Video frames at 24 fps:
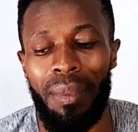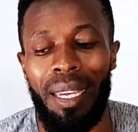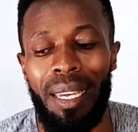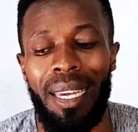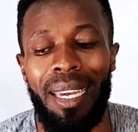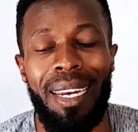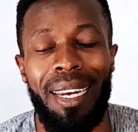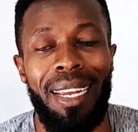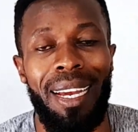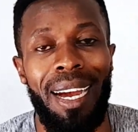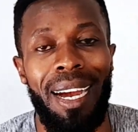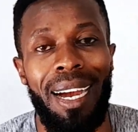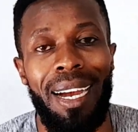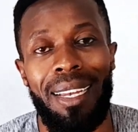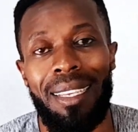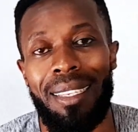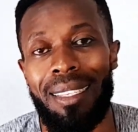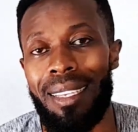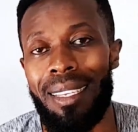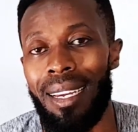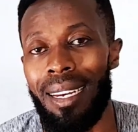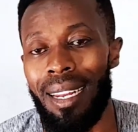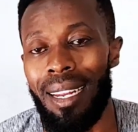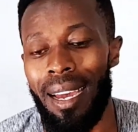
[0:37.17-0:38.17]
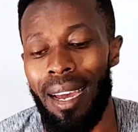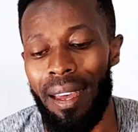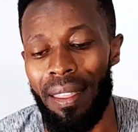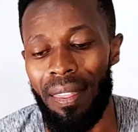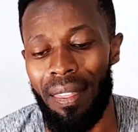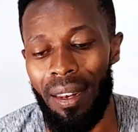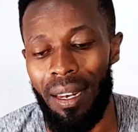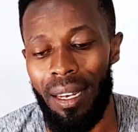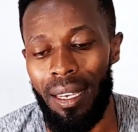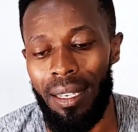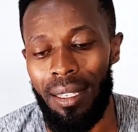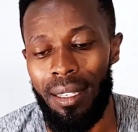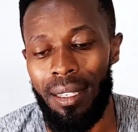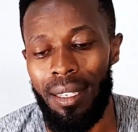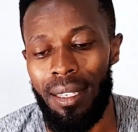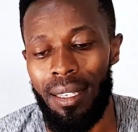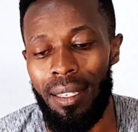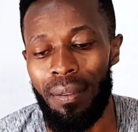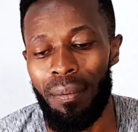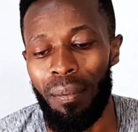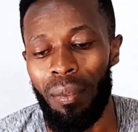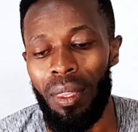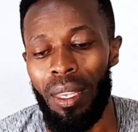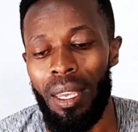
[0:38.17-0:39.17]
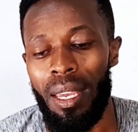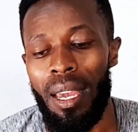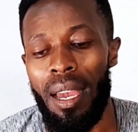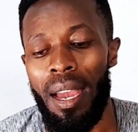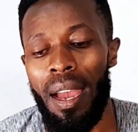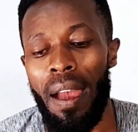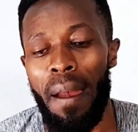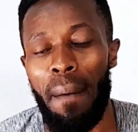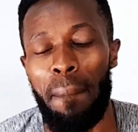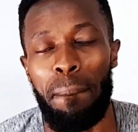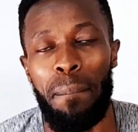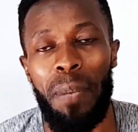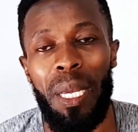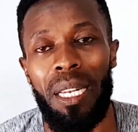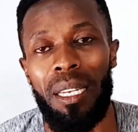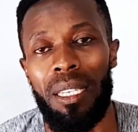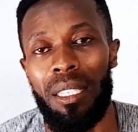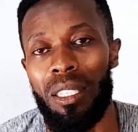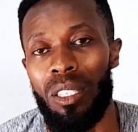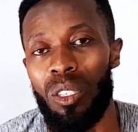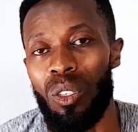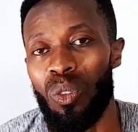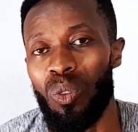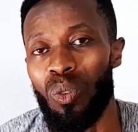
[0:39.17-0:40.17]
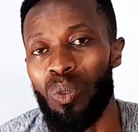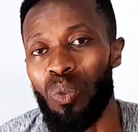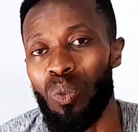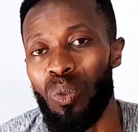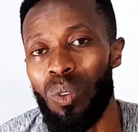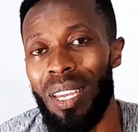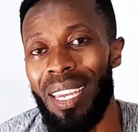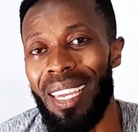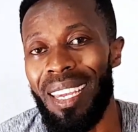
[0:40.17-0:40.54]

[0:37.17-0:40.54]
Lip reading: enhance an athlete's ability to